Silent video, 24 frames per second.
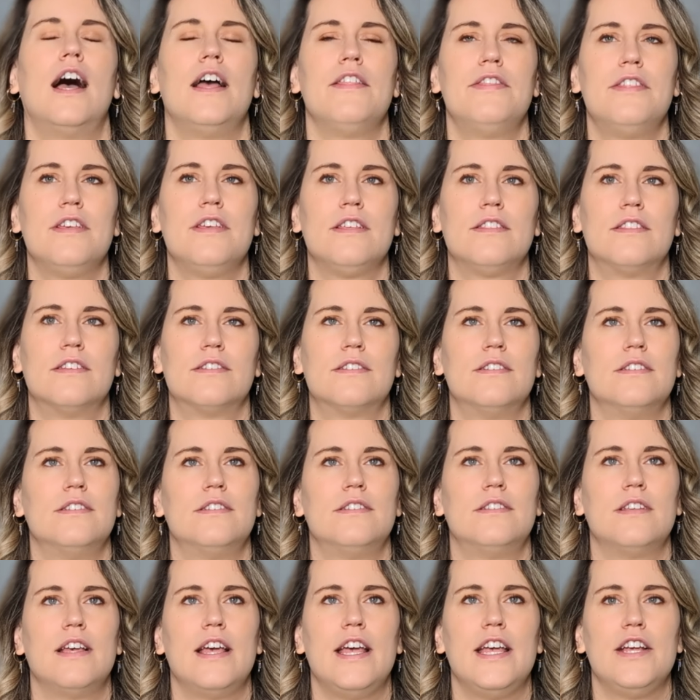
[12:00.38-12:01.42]
I think this
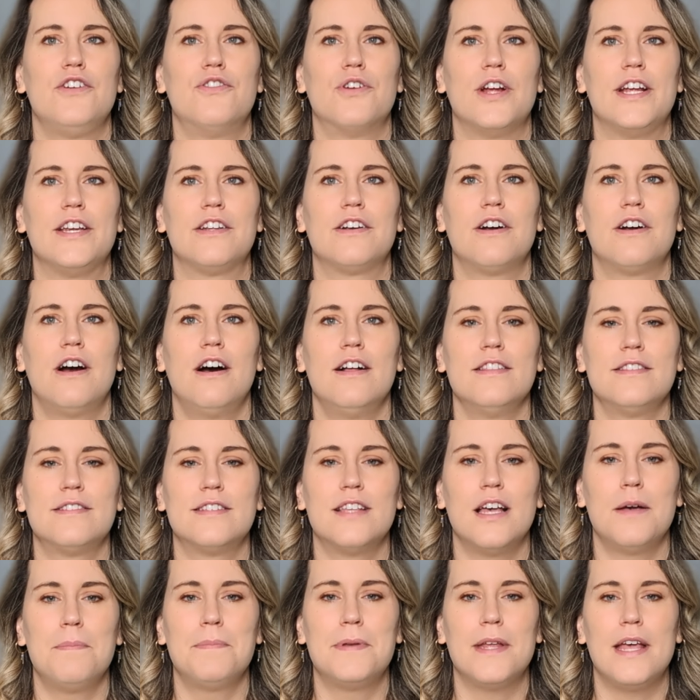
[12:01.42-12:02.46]
is a great
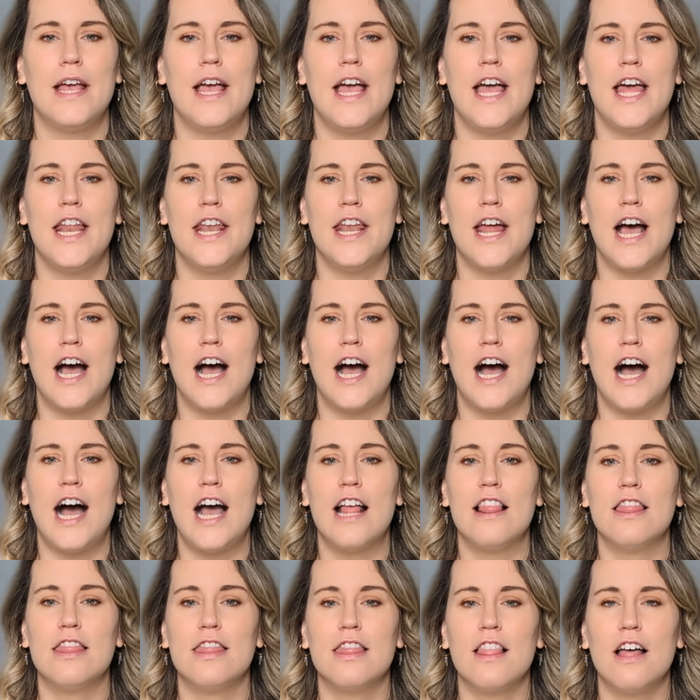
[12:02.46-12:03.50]
concept, and
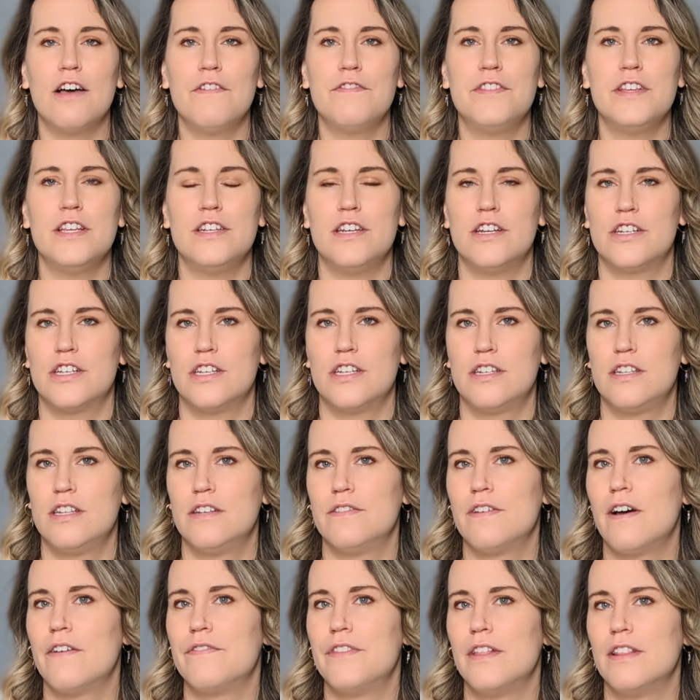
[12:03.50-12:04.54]
I love the
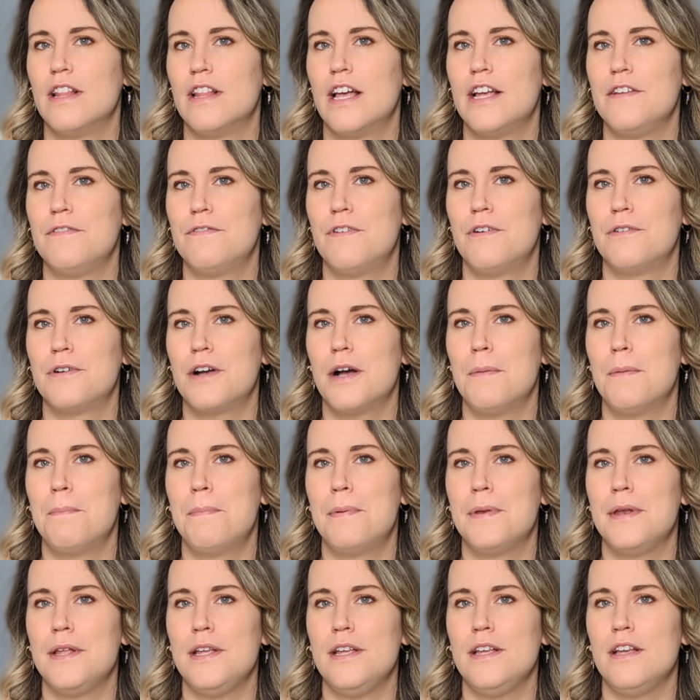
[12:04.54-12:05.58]
initiative of the Light Phone
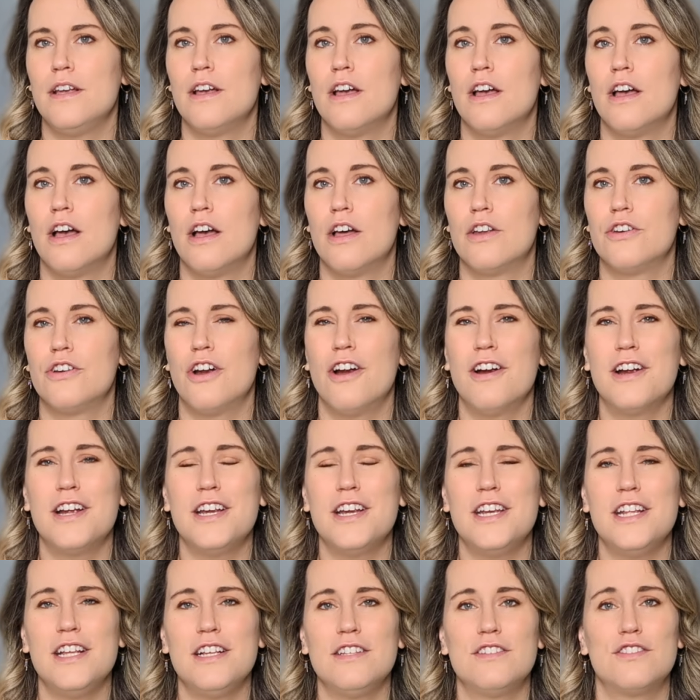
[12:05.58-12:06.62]
company
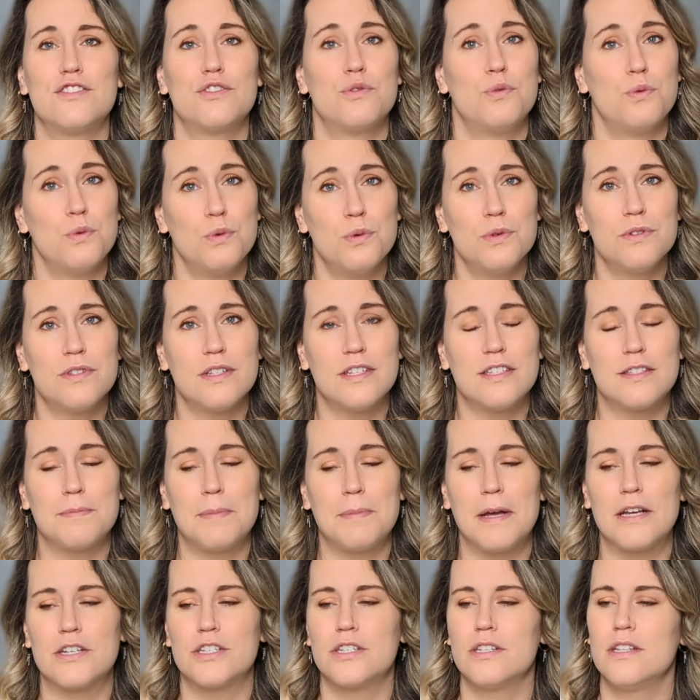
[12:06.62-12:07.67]
targeting schools
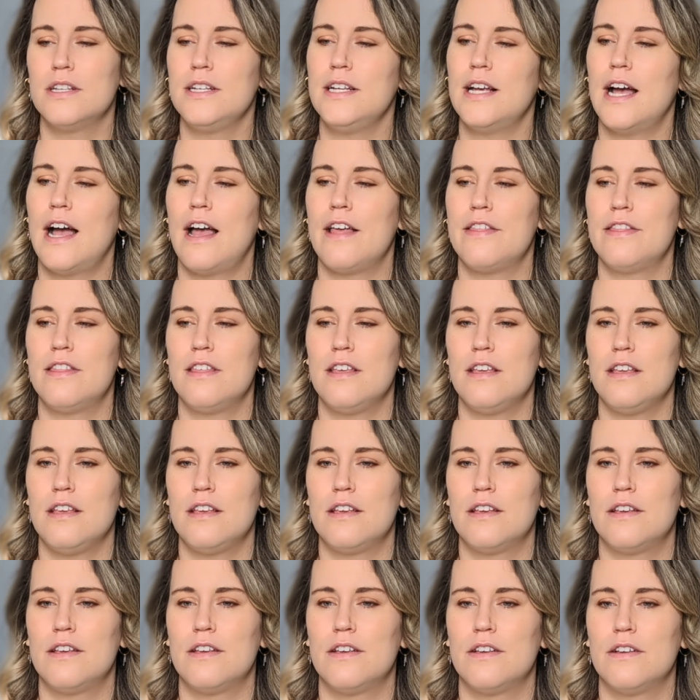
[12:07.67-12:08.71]
especially. I
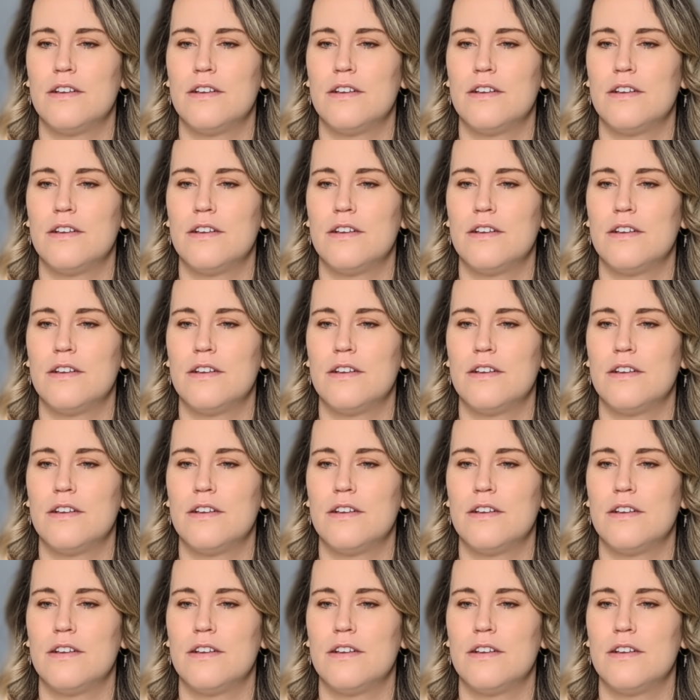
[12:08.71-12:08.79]
think